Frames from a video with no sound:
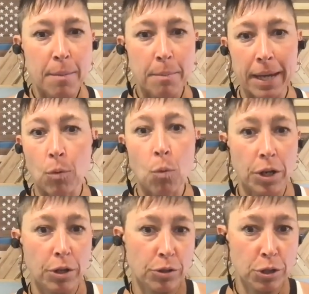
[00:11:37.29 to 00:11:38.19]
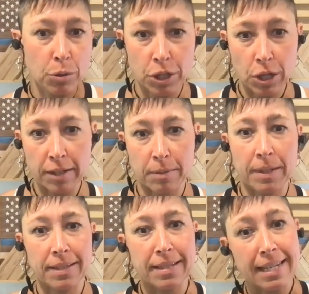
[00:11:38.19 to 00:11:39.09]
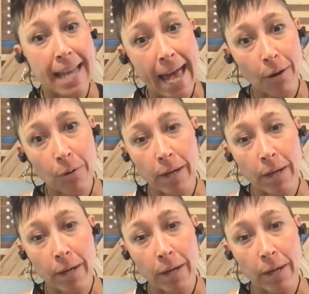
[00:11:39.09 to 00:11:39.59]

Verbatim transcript: make one or two adjustments now?